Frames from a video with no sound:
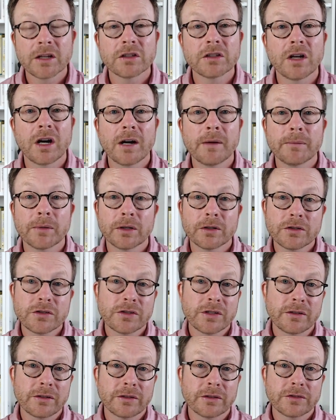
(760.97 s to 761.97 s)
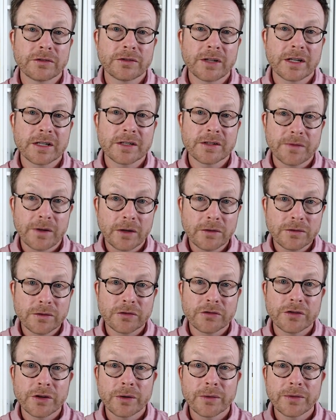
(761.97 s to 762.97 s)
Her studies have also
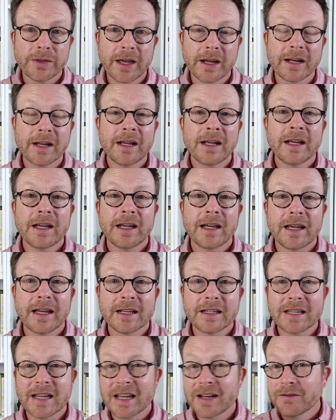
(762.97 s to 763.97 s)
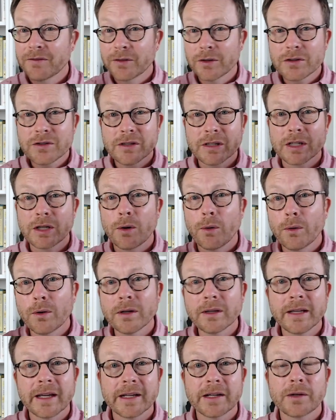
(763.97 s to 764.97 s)
shown that it's inversely
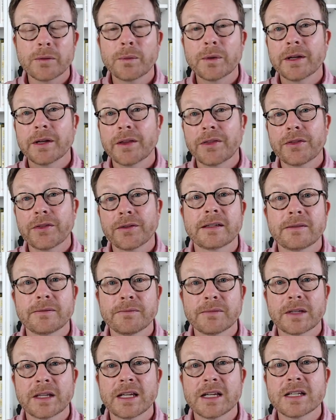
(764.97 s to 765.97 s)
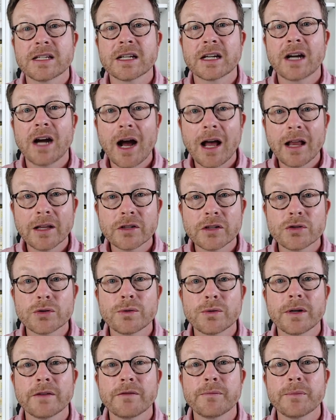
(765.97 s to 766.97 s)
correlated with kids in college
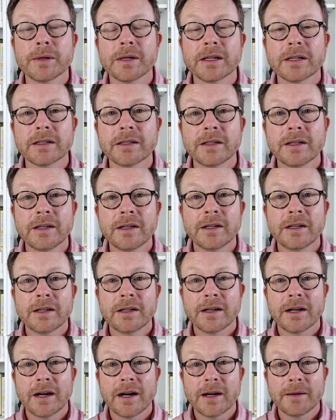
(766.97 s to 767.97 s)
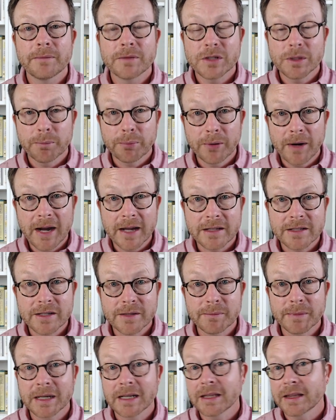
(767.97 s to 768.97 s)
who have been depressed,
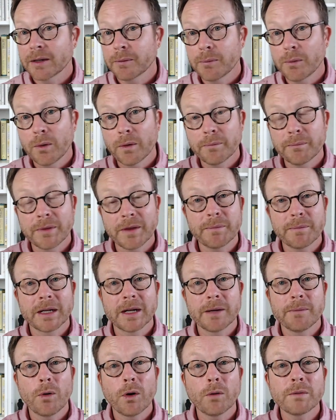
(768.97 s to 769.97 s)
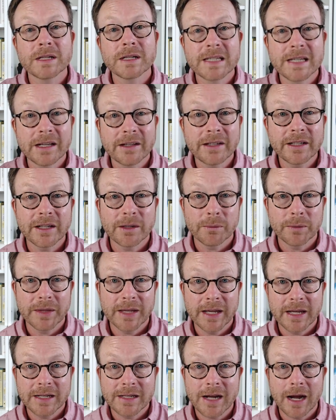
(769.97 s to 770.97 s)
meaning they become more resilient when
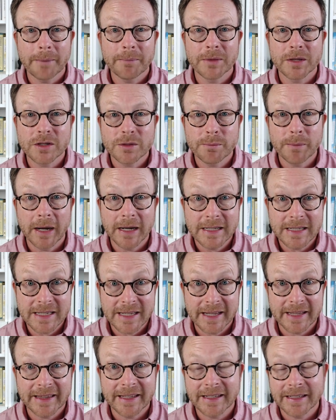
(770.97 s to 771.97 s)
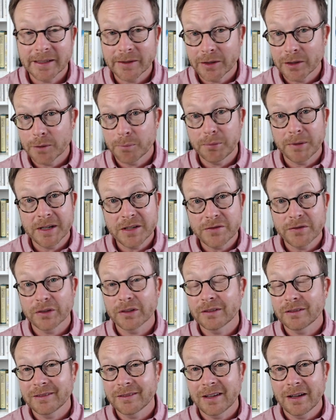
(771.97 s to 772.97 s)
they adopt this mindset. They're depressed for
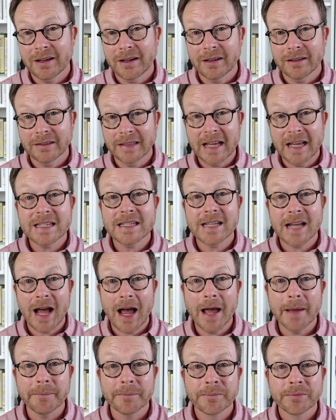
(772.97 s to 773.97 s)
less time.